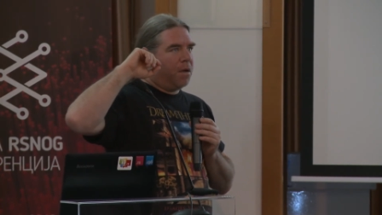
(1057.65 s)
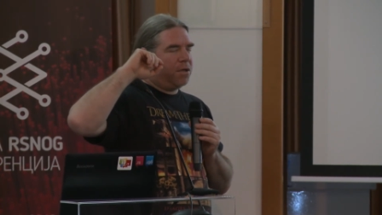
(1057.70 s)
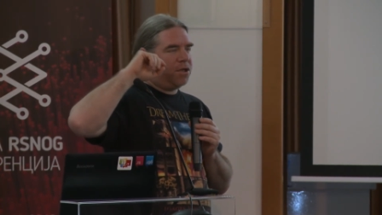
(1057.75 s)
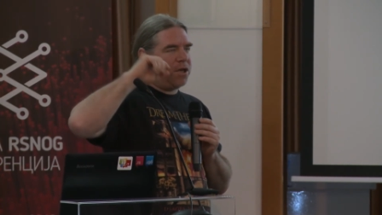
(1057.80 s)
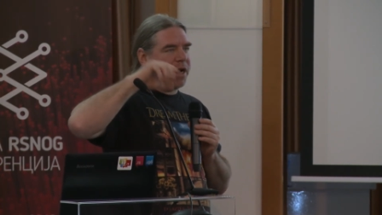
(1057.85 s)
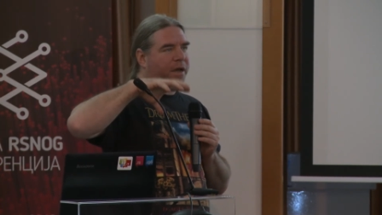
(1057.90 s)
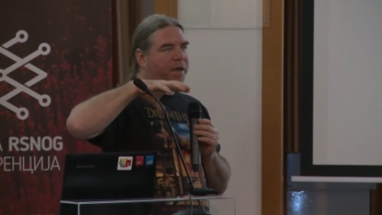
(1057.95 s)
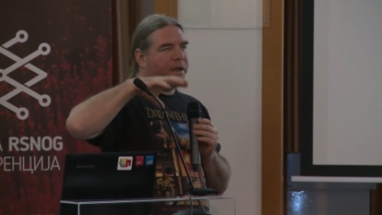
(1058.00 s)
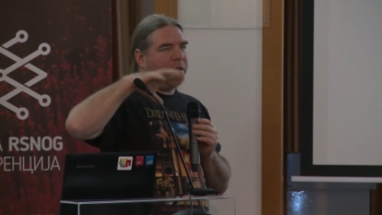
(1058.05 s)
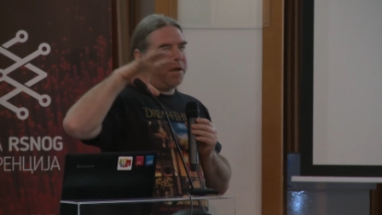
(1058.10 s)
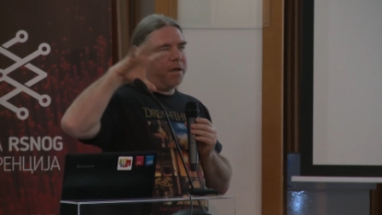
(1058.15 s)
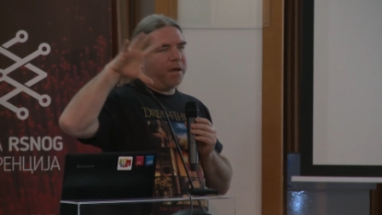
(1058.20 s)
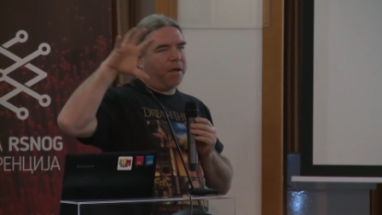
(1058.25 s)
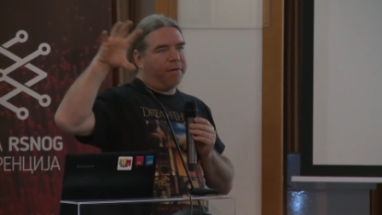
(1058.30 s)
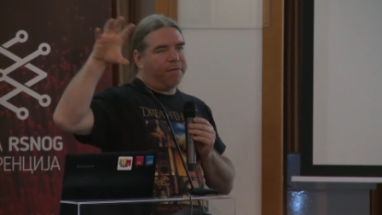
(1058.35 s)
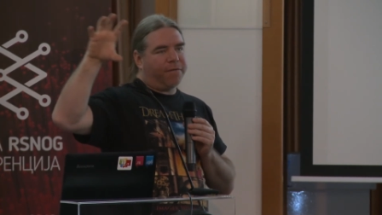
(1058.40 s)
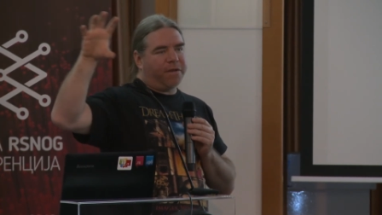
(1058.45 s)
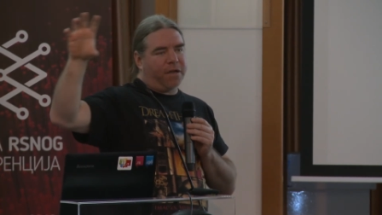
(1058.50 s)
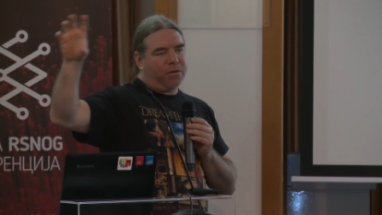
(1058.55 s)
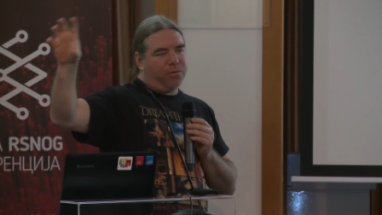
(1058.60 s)
checking
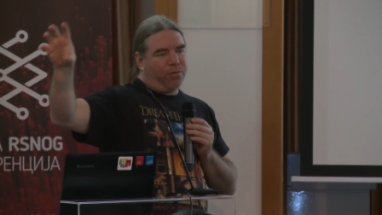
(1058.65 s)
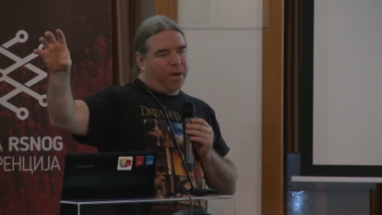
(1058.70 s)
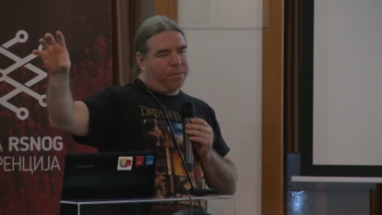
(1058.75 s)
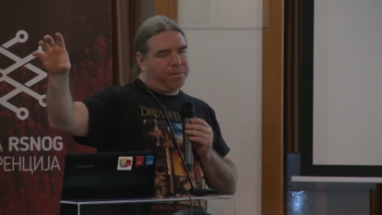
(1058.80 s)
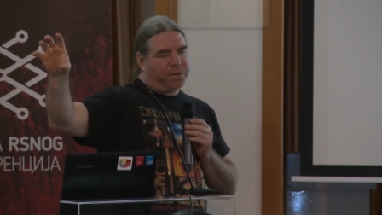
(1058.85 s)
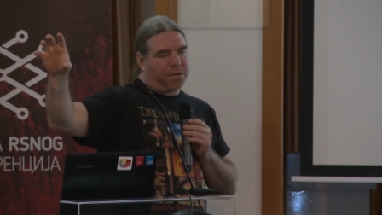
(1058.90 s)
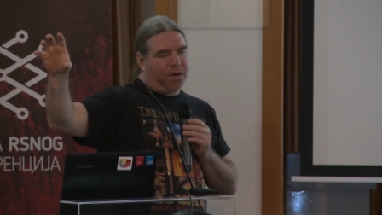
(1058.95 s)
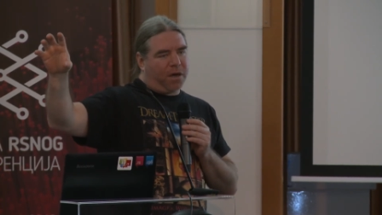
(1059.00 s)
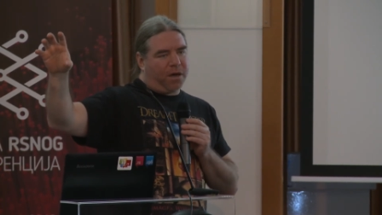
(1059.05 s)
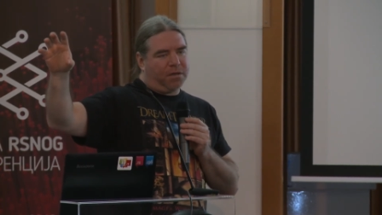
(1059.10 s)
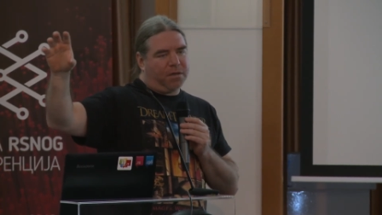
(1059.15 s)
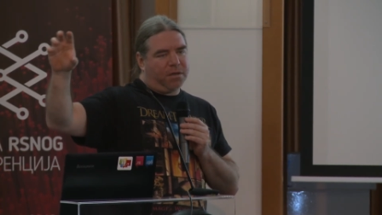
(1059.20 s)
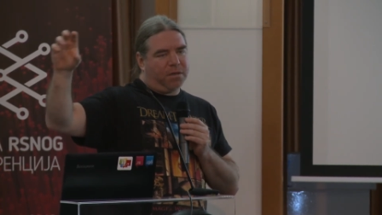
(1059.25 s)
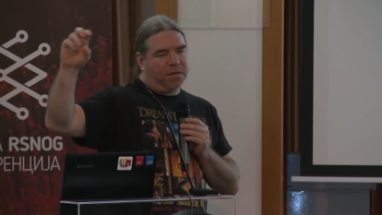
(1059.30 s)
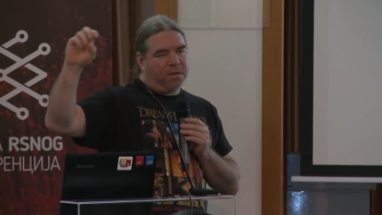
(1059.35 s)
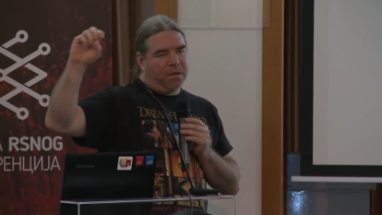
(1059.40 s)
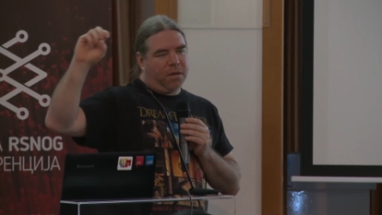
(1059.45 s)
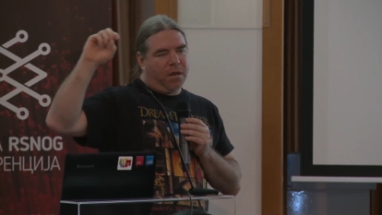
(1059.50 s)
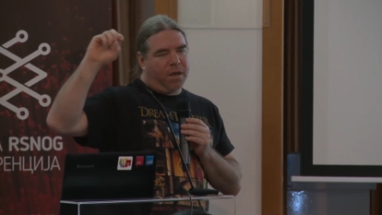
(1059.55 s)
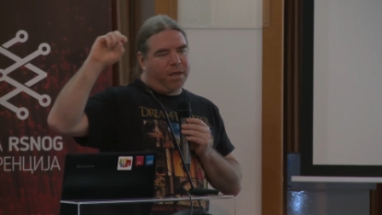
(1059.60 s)
if that website
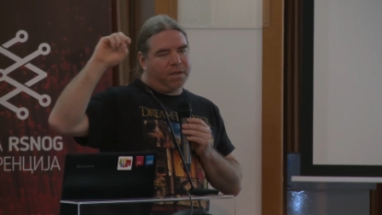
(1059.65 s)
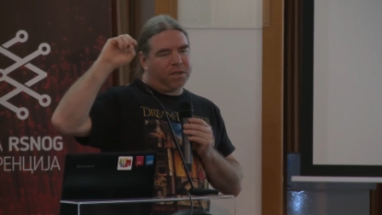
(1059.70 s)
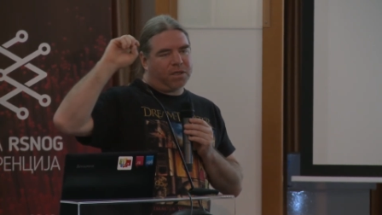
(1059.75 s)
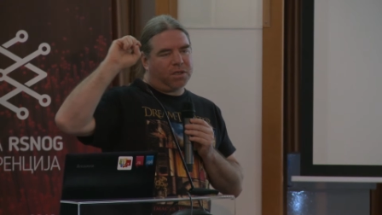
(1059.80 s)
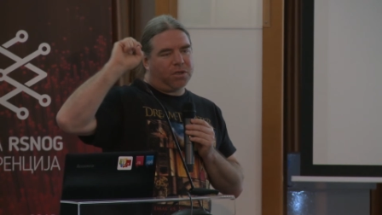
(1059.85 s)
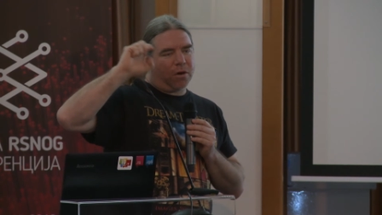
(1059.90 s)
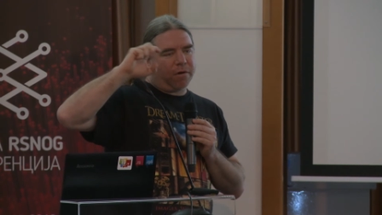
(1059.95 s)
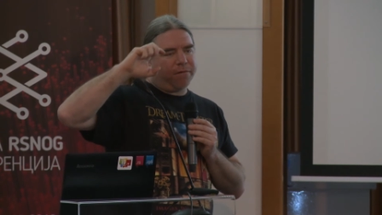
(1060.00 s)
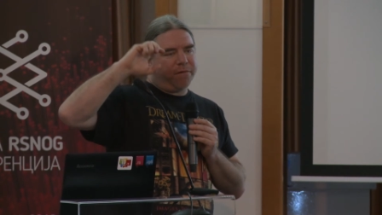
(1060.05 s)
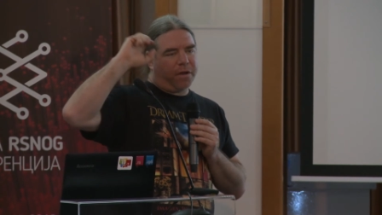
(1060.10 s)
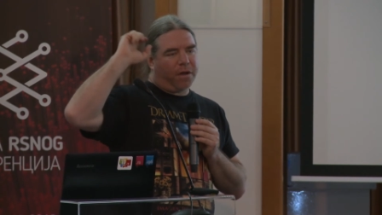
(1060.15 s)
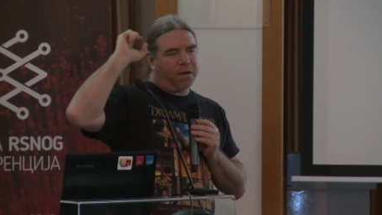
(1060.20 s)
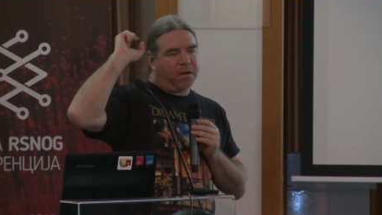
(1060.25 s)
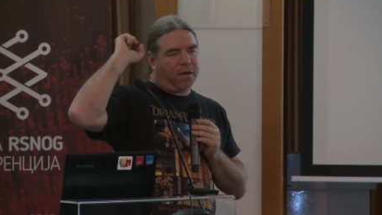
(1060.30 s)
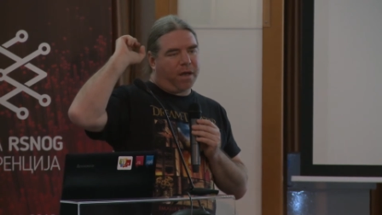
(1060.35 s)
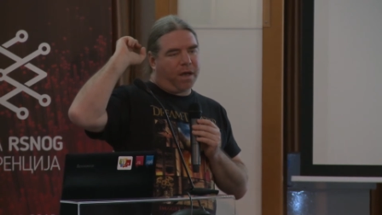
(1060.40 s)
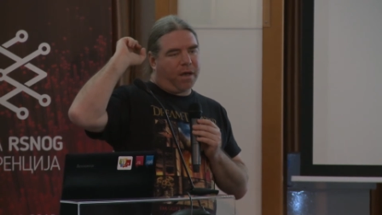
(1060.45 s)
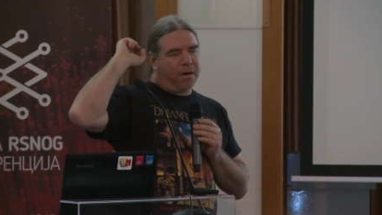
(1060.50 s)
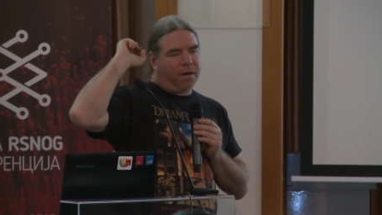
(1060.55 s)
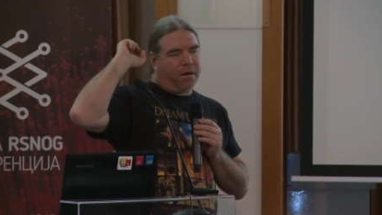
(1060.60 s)
is serving
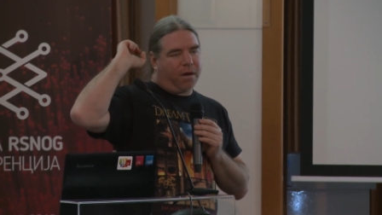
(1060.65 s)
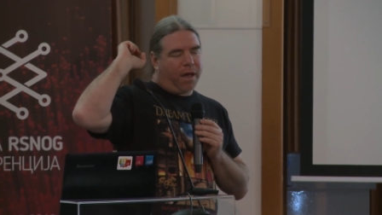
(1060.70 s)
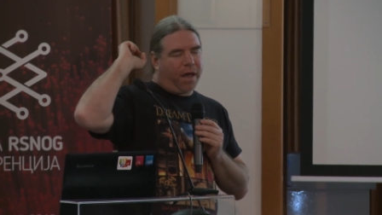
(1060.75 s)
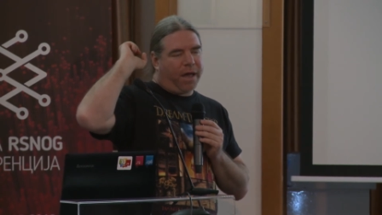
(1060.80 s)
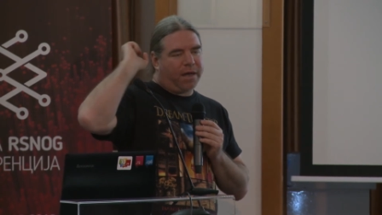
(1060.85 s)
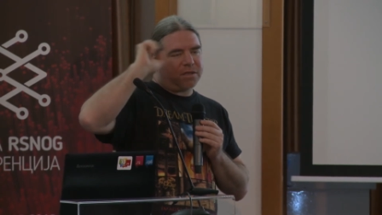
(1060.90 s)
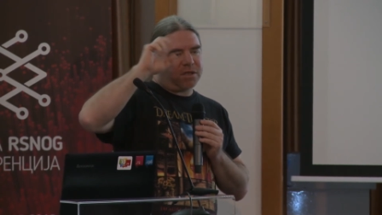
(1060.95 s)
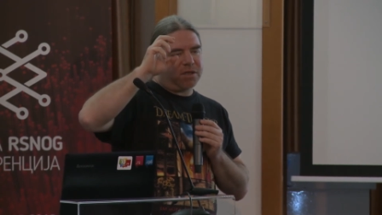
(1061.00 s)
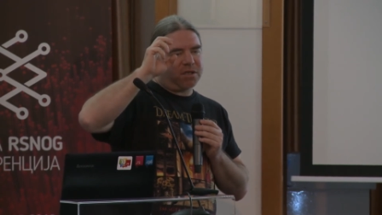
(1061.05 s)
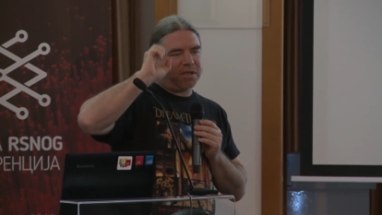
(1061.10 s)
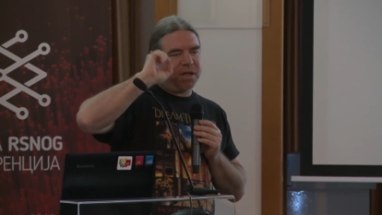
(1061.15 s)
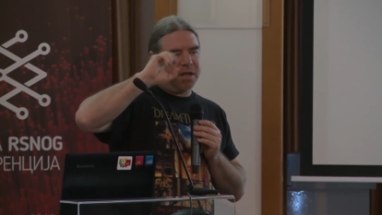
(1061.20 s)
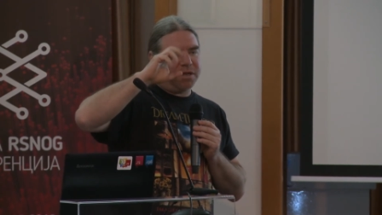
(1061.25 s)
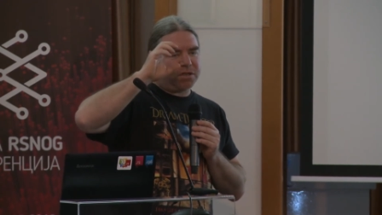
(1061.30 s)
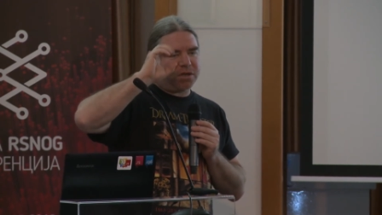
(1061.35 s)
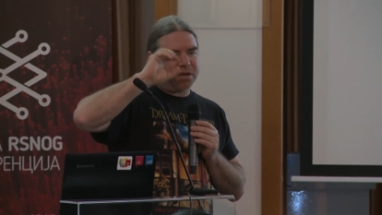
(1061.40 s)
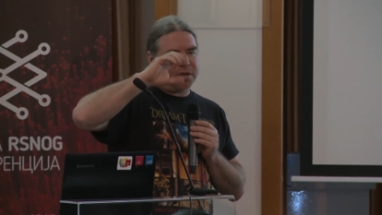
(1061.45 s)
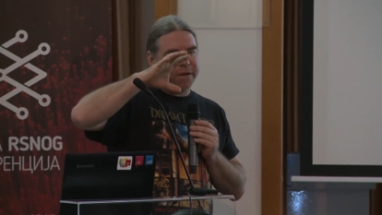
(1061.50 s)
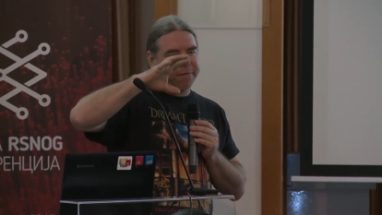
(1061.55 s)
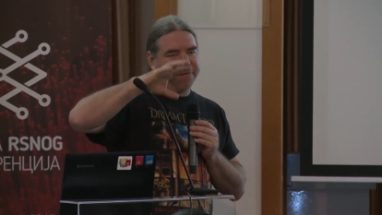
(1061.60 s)
SSL
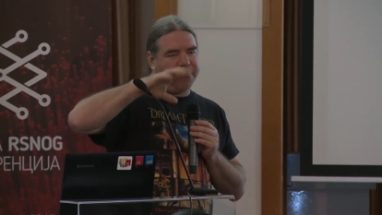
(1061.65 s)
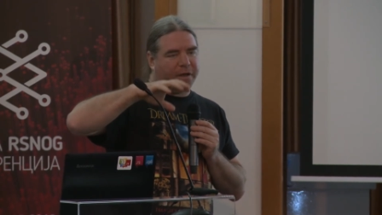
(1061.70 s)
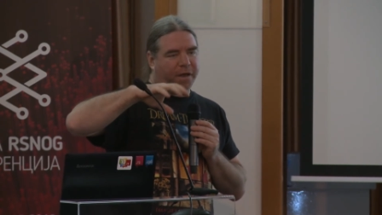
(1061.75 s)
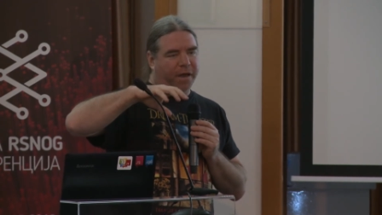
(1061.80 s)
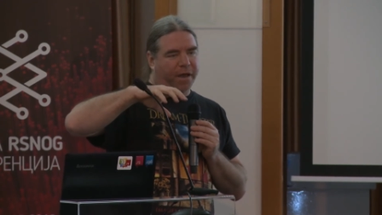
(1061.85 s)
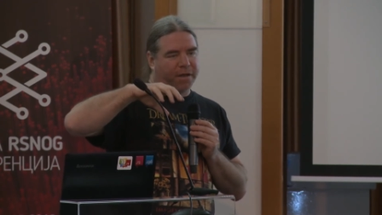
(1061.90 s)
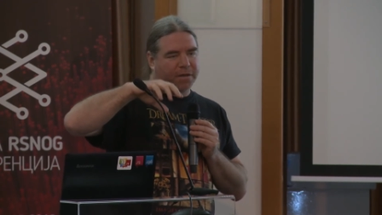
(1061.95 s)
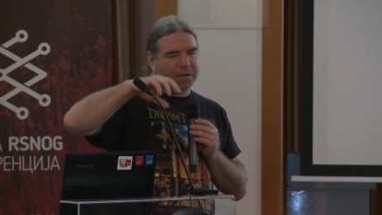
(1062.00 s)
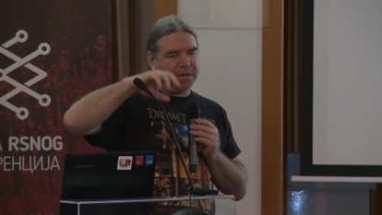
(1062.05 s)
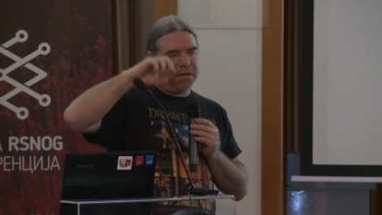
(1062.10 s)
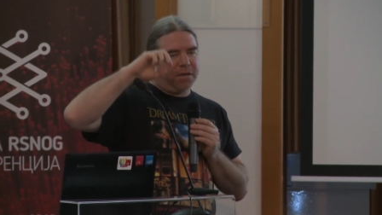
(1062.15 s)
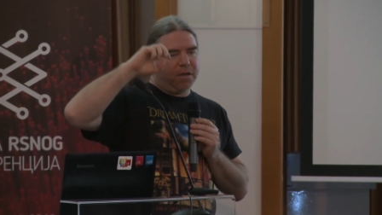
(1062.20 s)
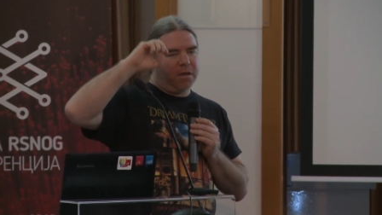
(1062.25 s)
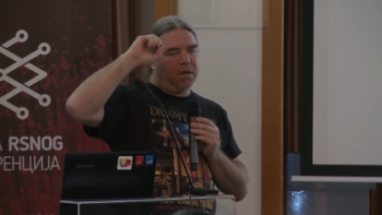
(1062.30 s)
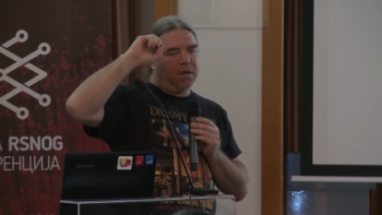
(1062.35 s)
certificate,